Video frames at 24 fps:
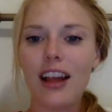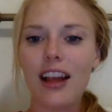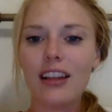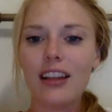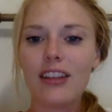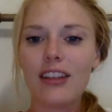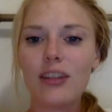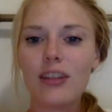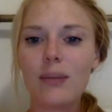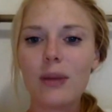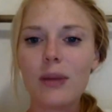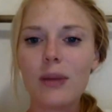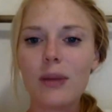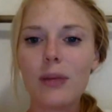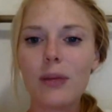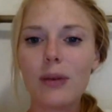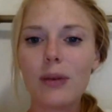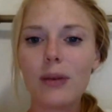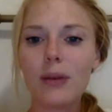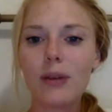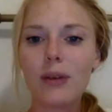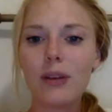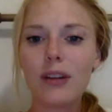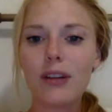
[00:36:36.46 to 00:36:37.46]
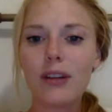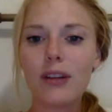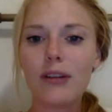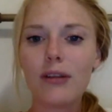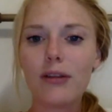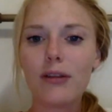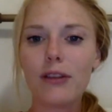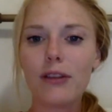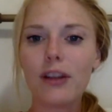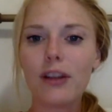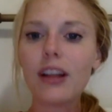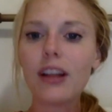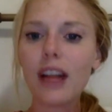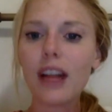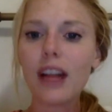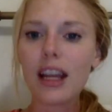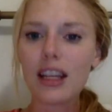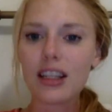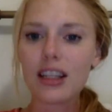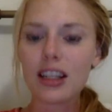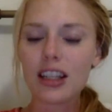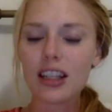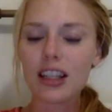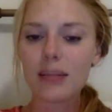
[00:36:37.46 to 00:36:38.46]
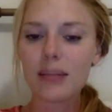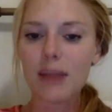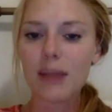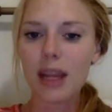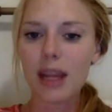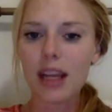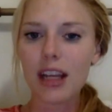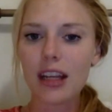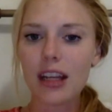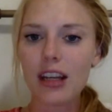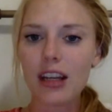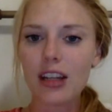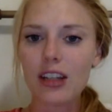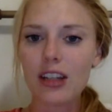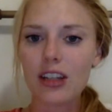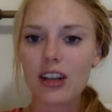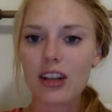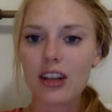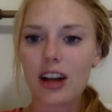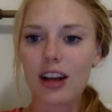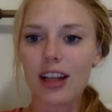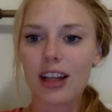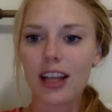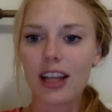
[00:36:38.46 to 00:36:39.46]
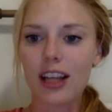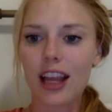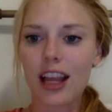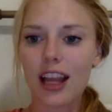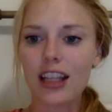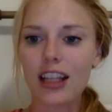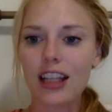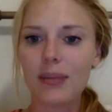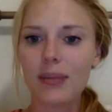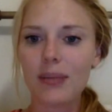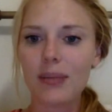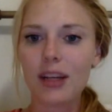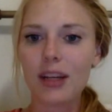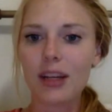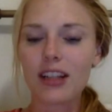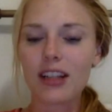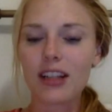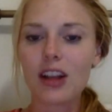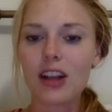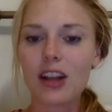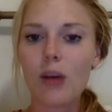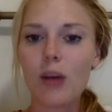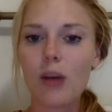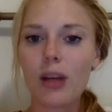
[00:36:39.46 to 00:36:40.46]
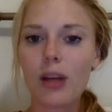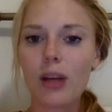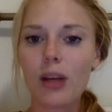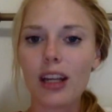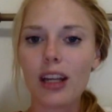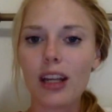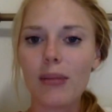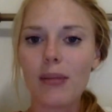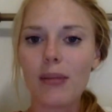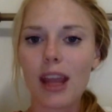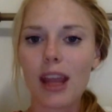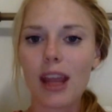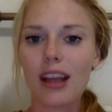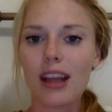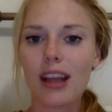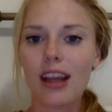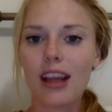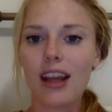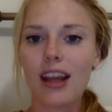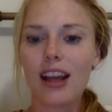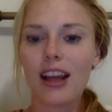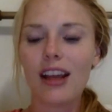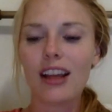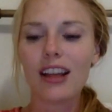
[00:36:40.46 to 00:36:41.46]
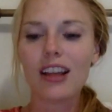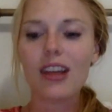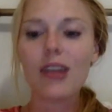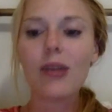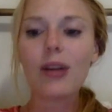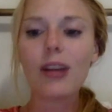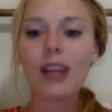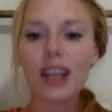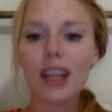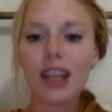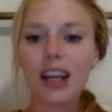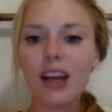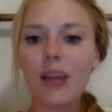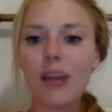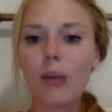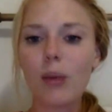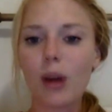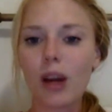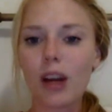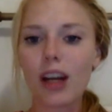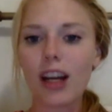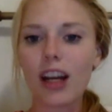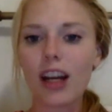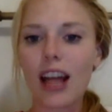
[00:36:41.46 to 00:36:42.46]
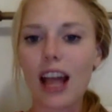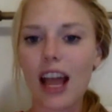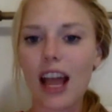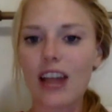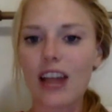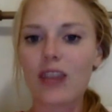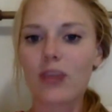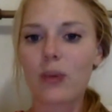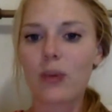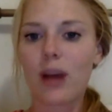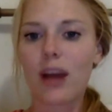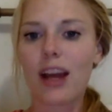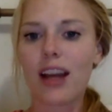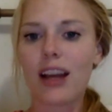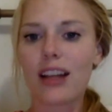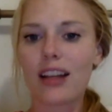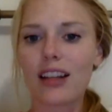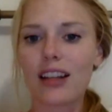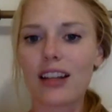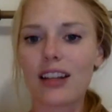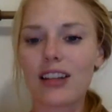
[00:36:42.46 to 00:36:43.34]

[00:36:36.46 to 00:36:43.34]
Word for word: do people feel like she's making a strong case because no one can make no one can get a word in edgewise and